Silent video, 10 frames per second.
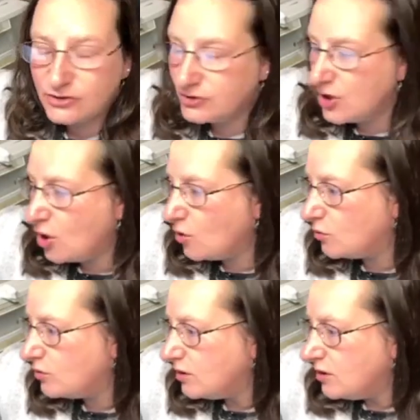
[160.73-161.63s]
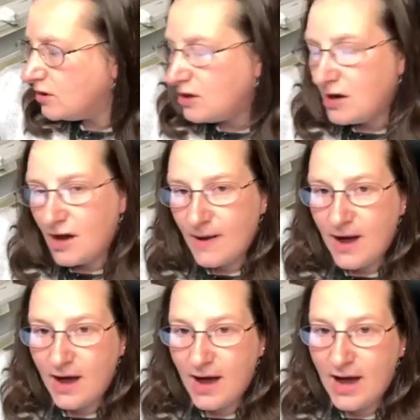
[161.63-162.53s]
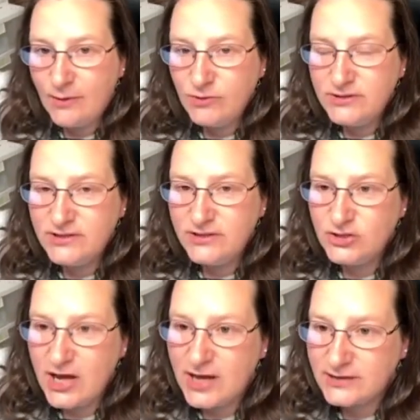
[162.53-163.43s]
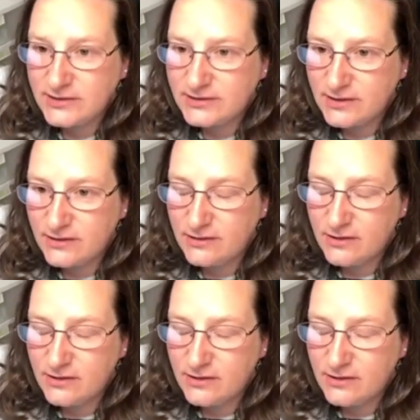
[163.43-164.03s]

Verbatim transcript: So I would suggest uh,